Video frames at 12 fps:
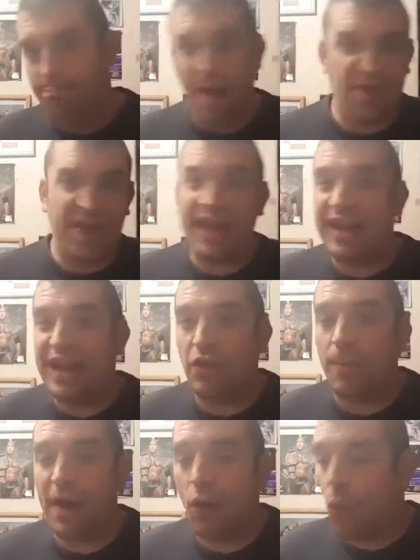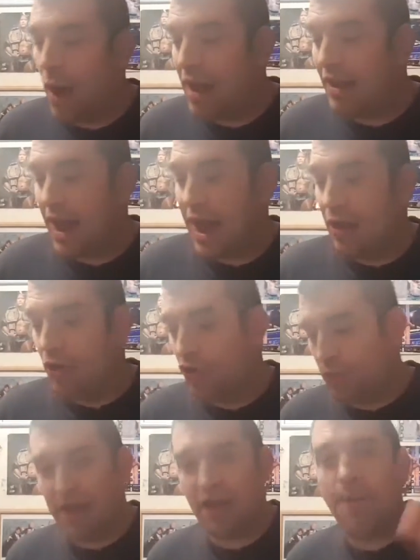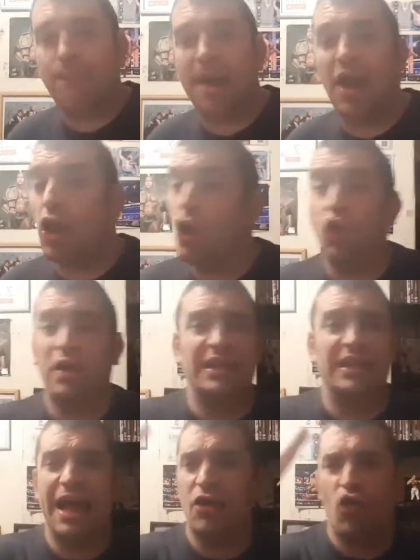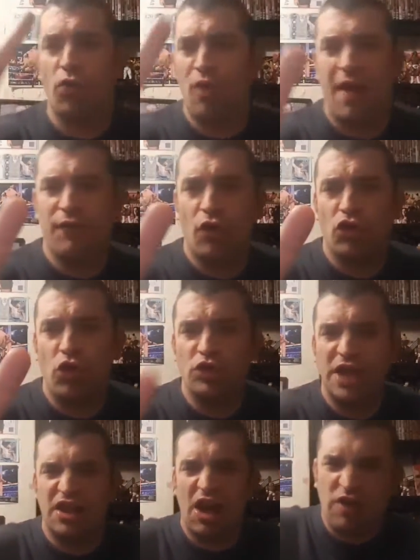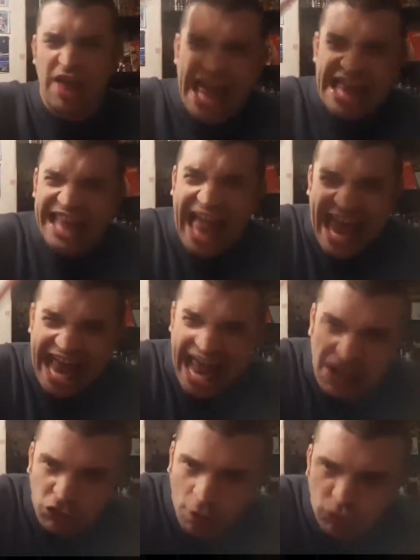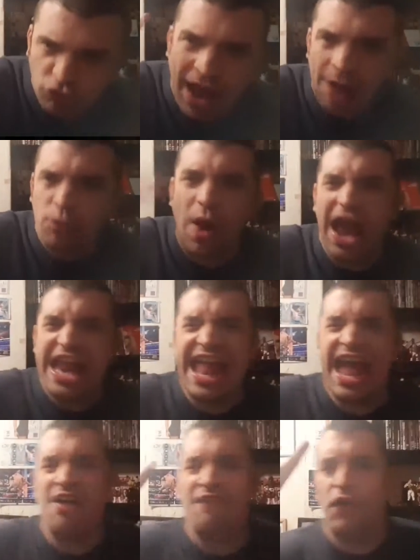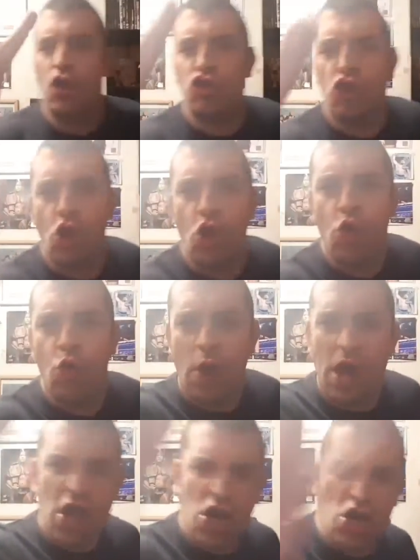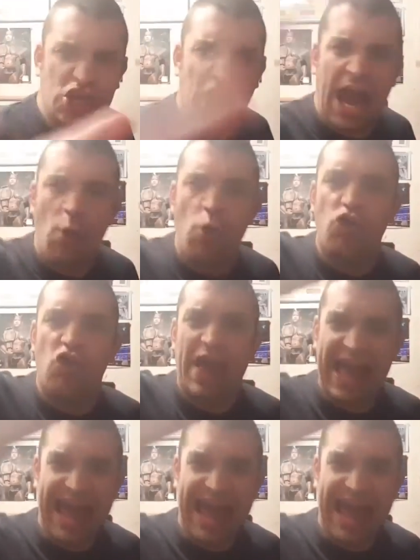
think he needs a big win. And speaking of big, you can like and subscribe to all 2 shout outs. Like and subscribe right now for 2 shout